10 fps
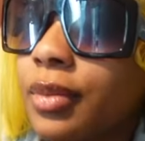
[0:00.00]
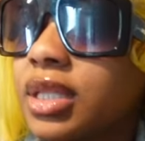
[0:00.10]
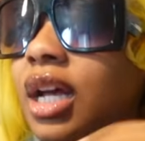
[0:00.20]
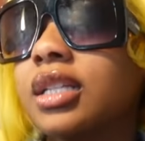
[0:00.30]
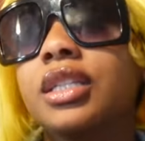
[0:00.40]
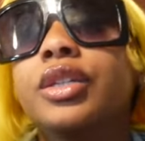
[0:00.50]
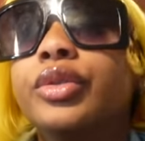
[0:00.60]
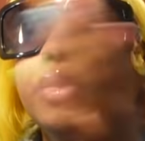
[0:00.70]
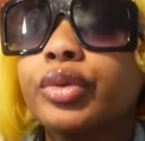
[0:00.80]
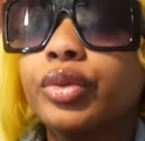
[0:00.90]
I'm gonna talk to
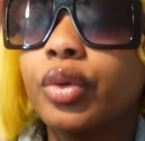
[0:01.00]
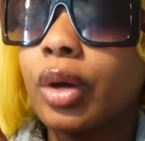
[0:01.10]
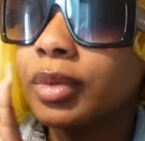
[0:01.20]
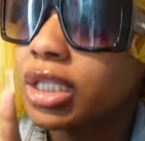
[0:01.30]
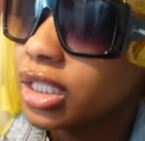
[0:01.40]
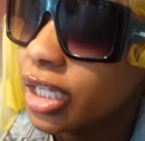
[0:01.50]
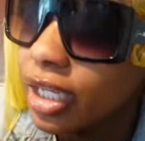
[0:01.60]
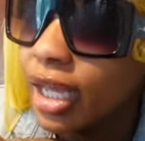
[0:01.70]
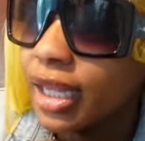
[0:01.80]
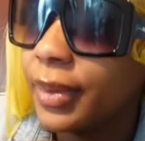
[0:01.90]
you. I'm gonna just show
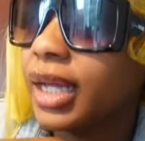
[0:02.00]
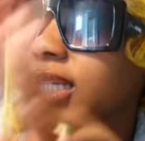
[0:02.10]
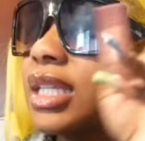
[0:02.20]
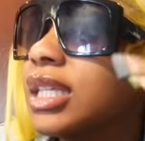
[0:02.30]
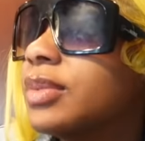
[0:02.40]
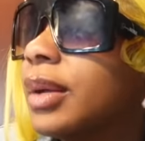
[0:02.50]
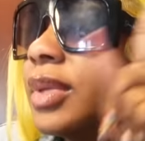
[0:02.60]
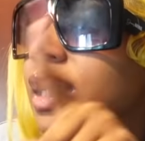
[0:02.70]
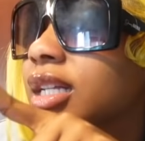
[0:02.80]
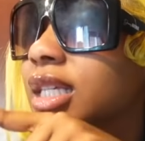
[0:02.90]
y'all like behind the scenes, but I'm
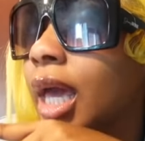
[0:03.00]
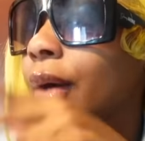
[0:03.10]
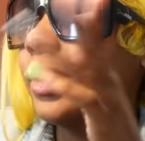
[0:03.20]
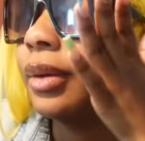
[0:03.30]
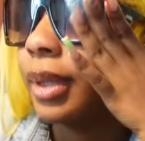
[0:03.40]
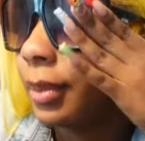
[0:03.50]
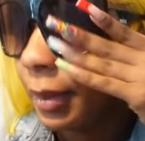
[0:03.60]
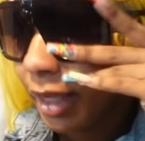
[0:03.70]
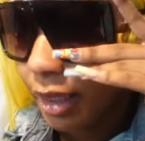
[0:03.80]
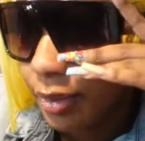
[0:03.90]
gonna talk to y'all when I'm getting
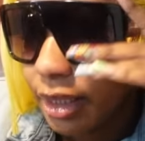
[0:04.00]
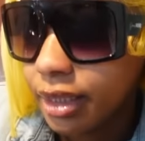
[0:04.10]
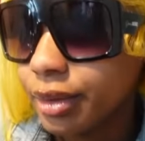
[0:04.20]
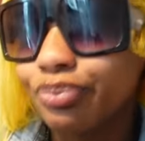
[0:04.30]
my makeup done.